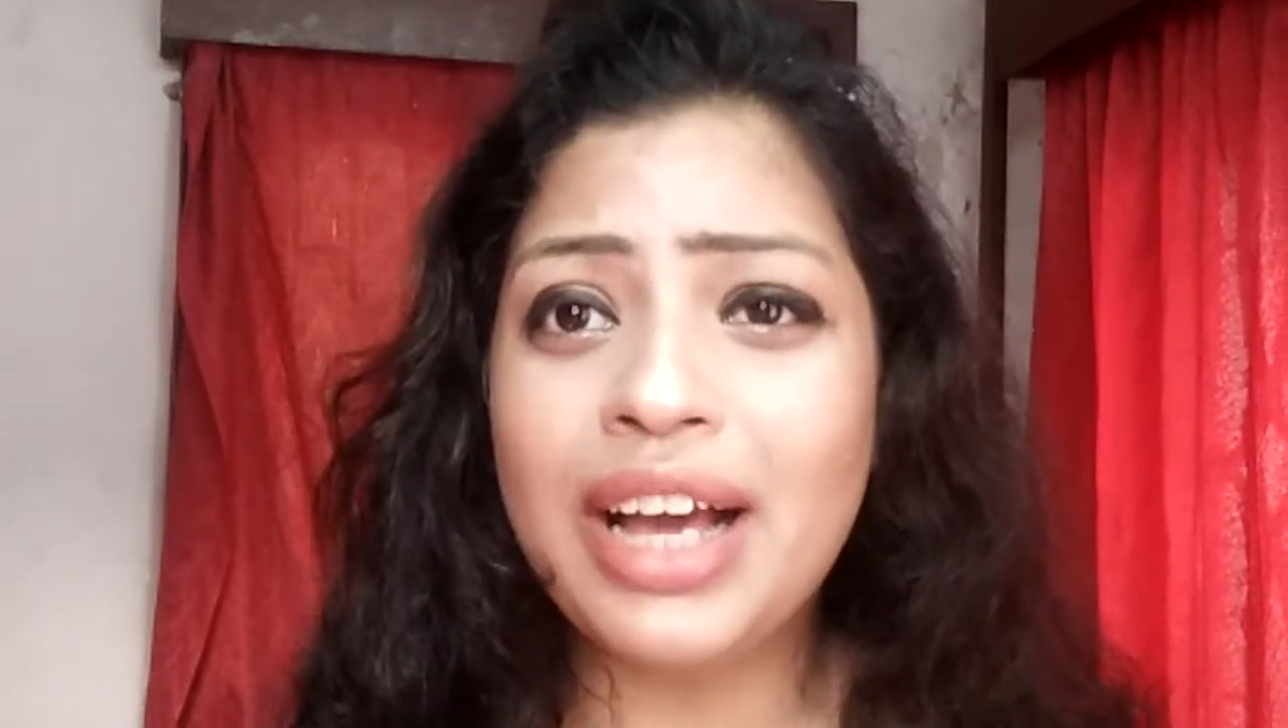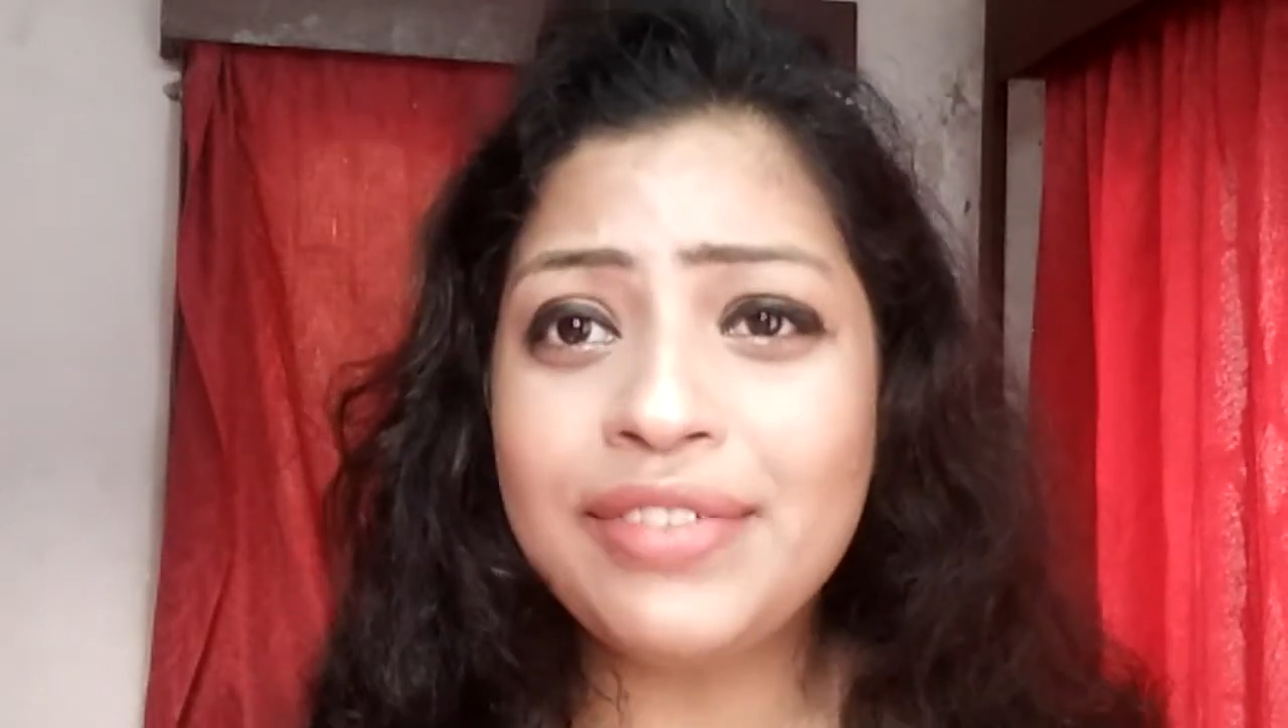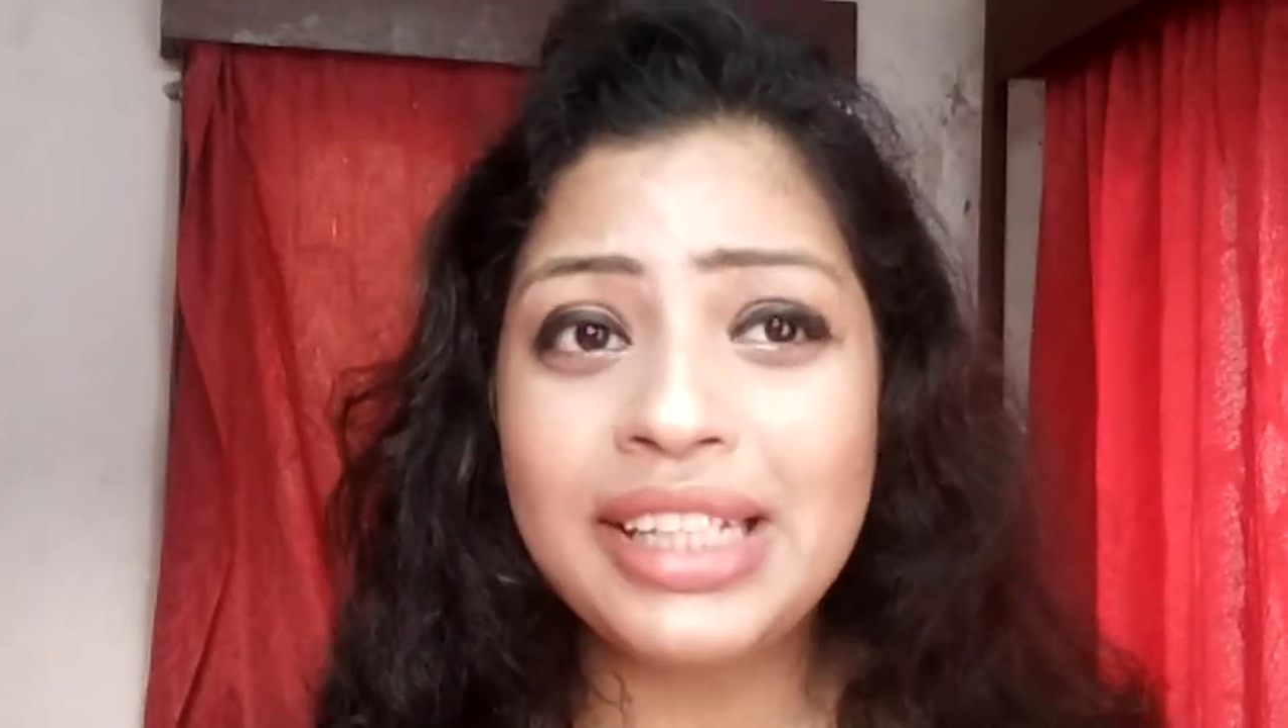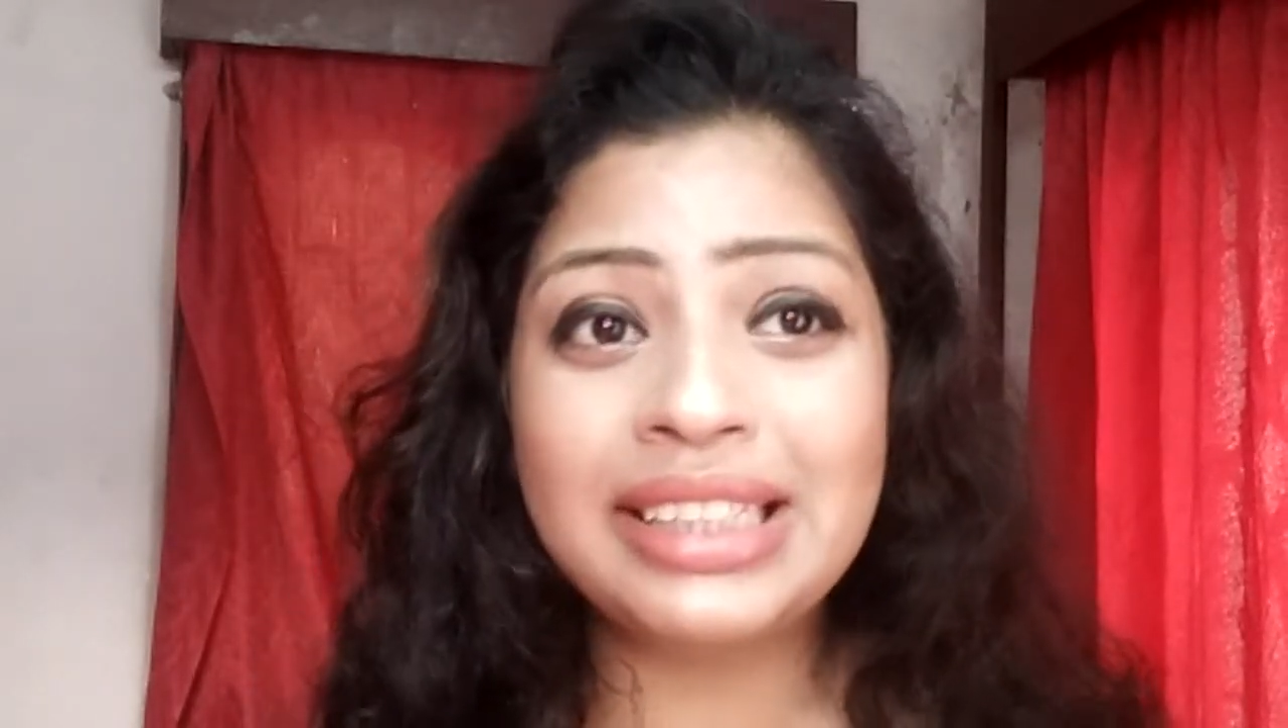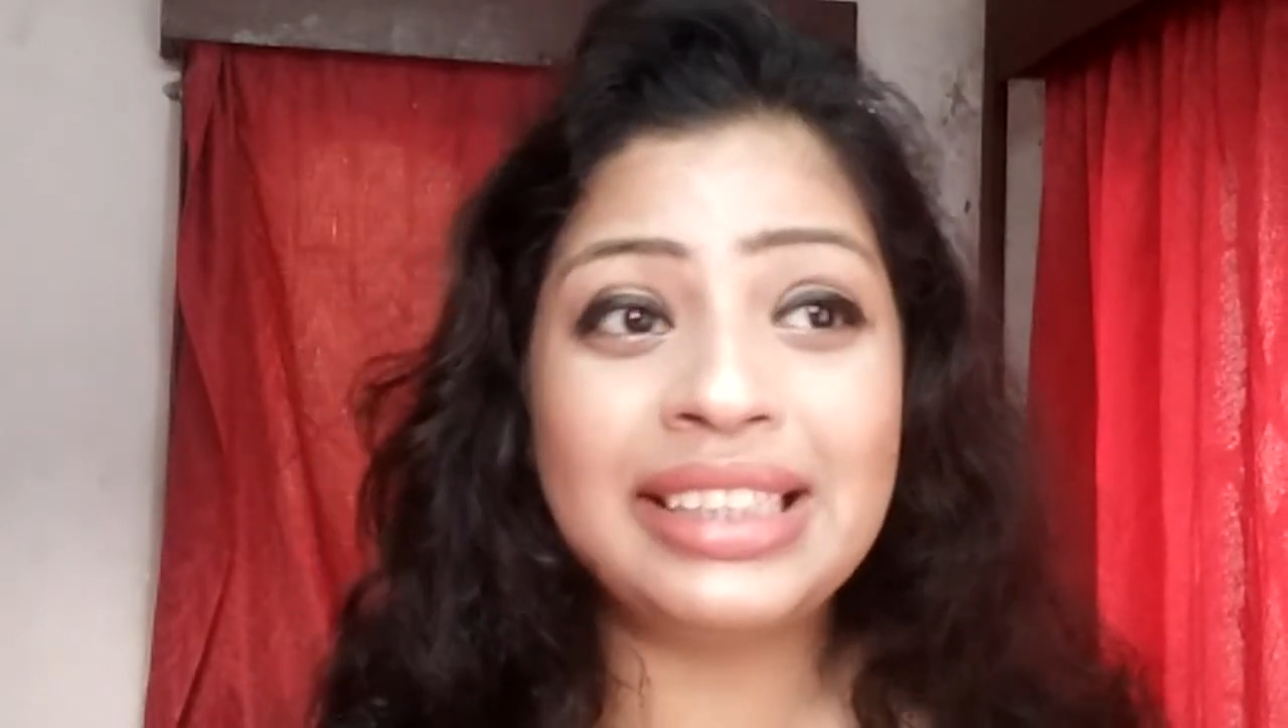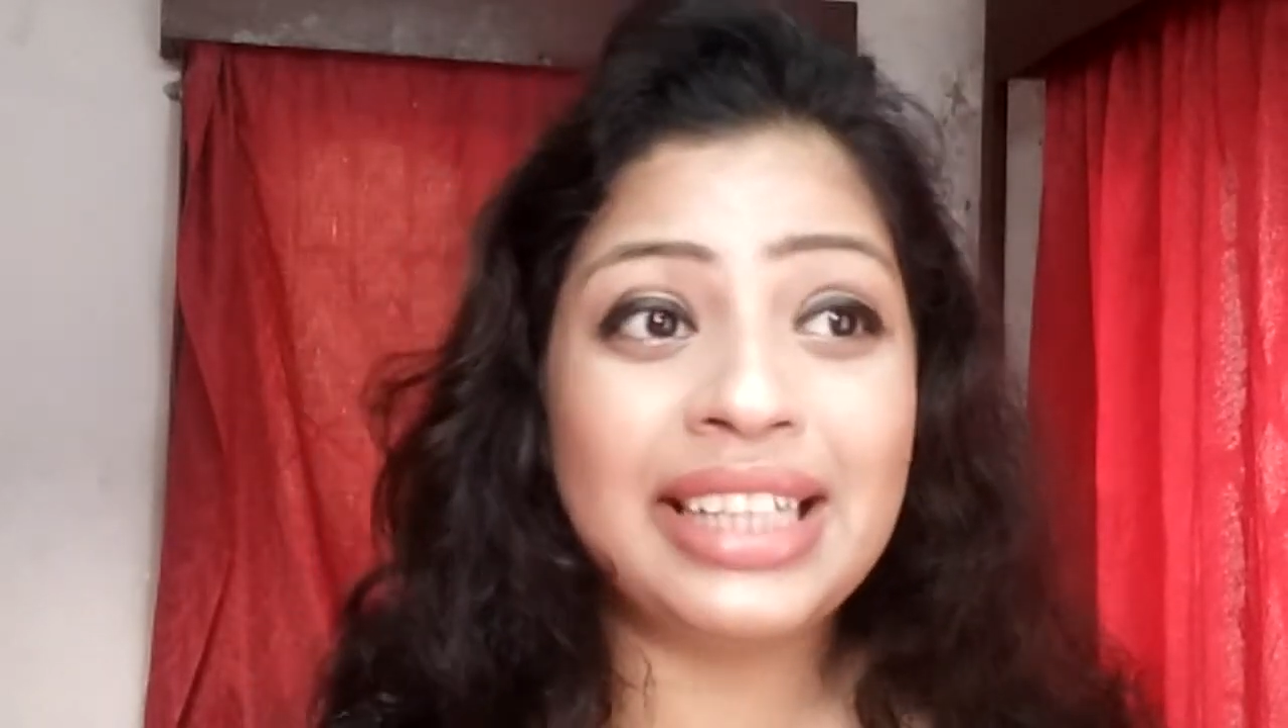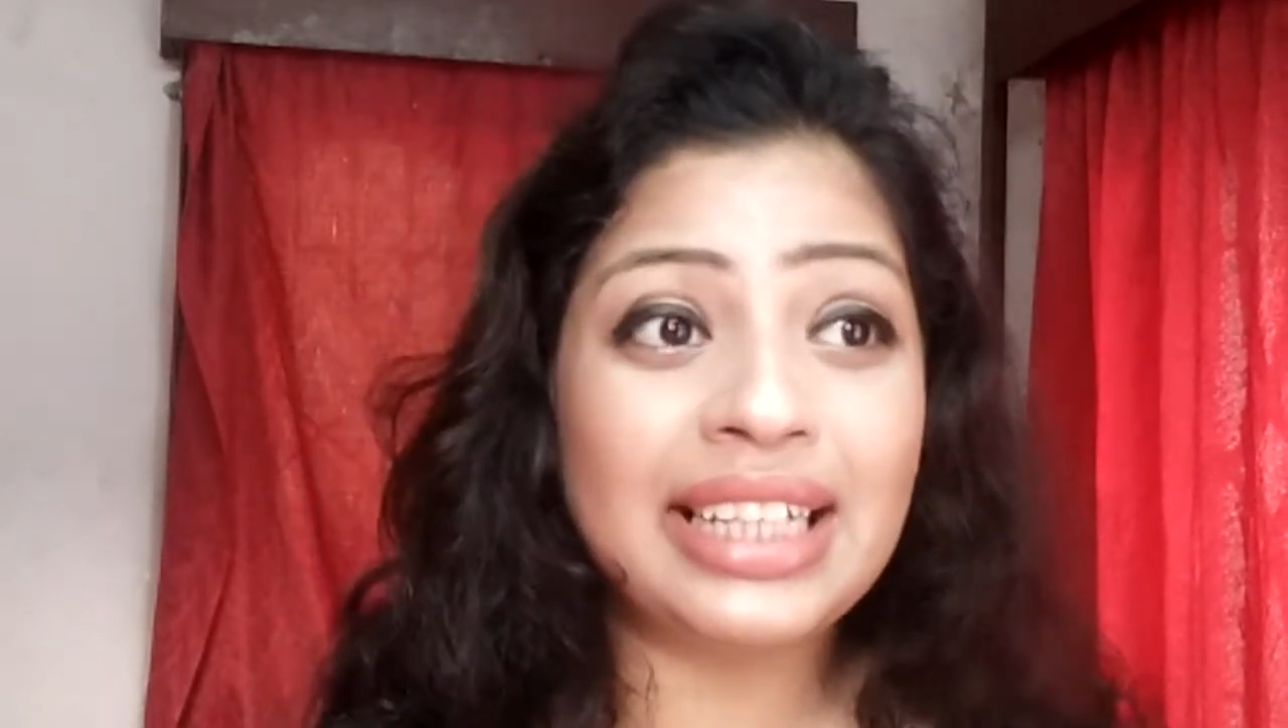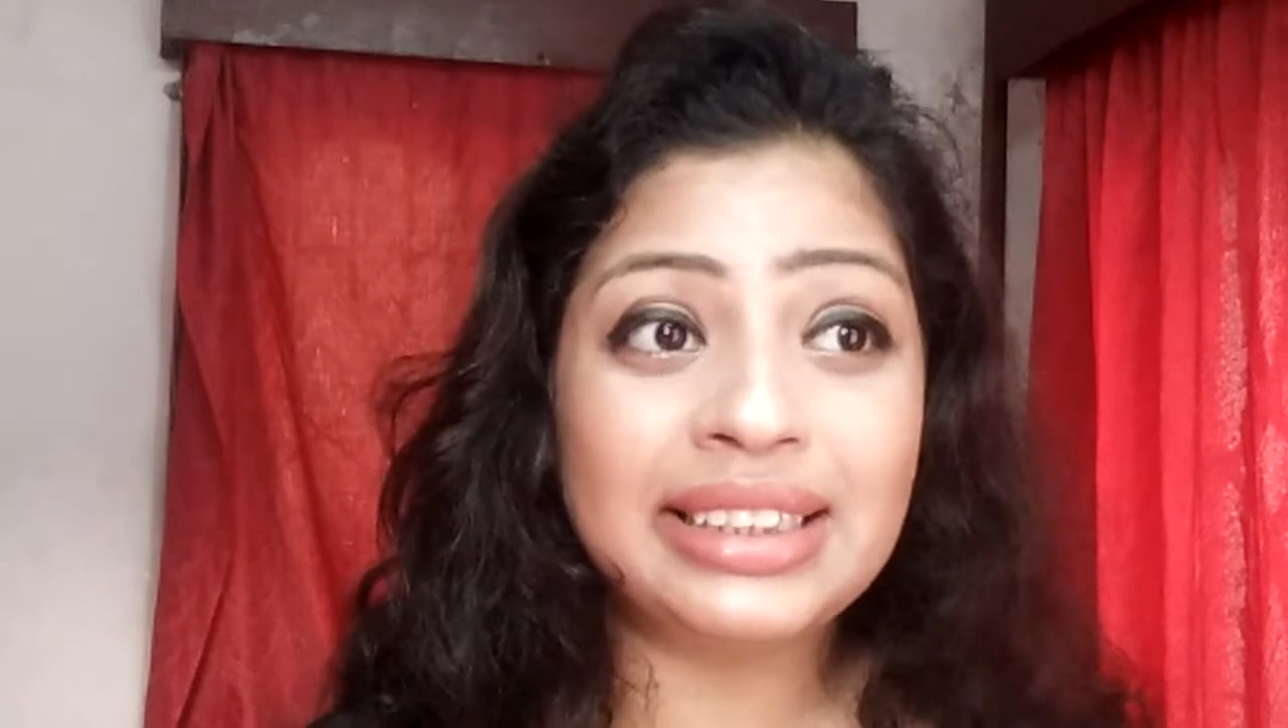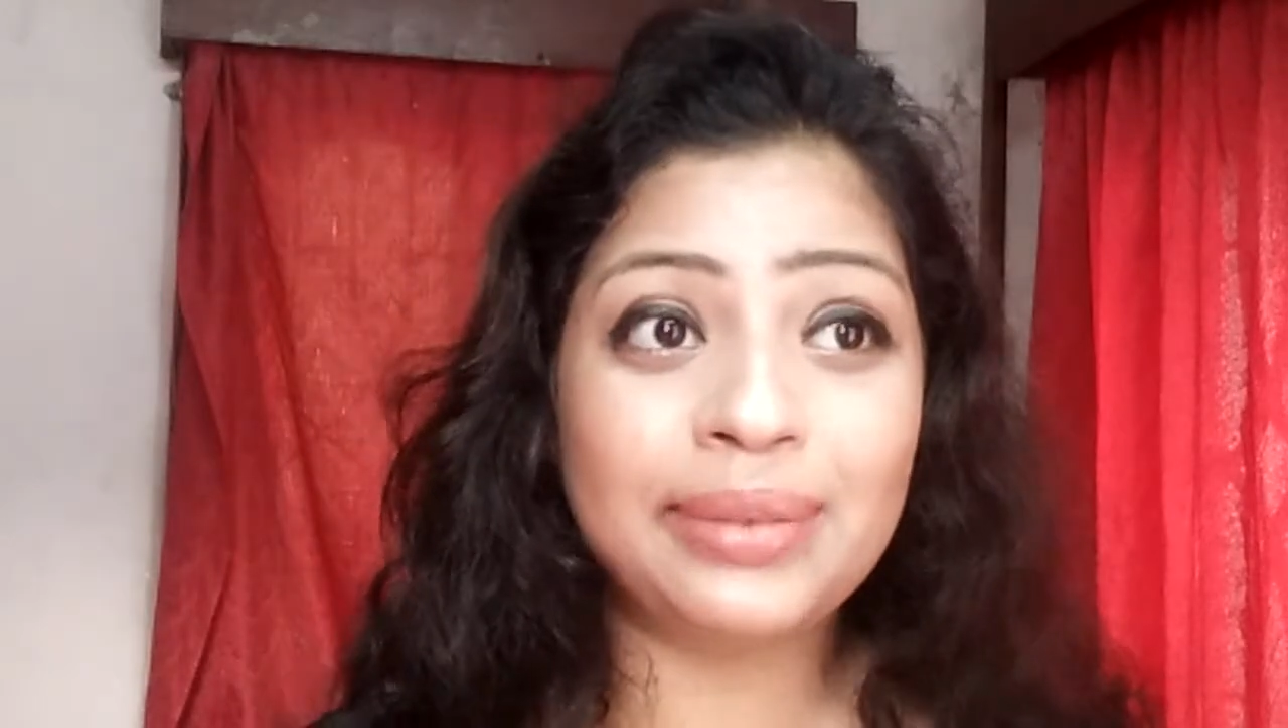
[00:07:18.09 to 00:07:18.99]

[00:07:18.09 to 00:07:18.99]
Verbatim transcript: 560th